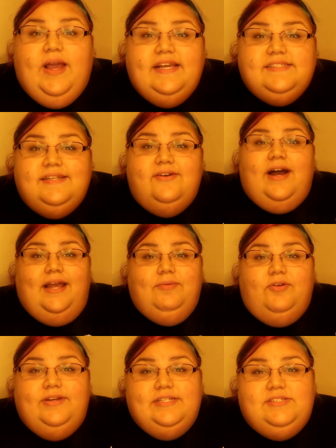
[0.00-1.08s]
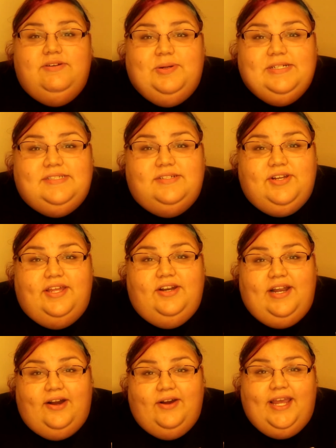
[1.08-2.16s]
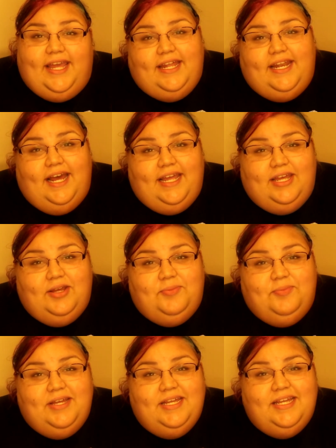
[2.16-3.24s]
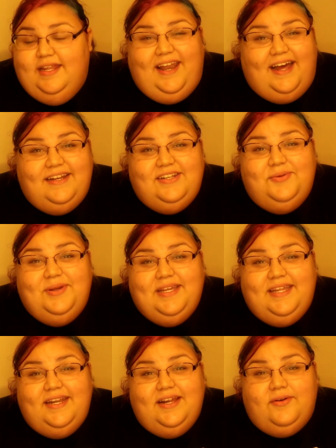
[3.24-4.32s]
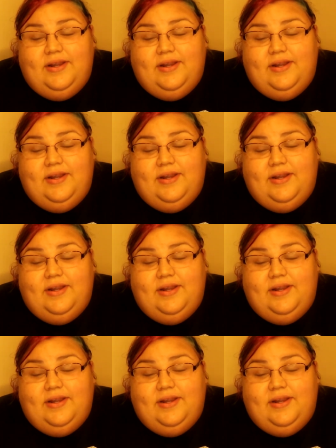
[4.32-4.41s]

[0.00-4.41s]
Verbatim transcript: guys know I'm going to a personal trainer now and I am not doing keto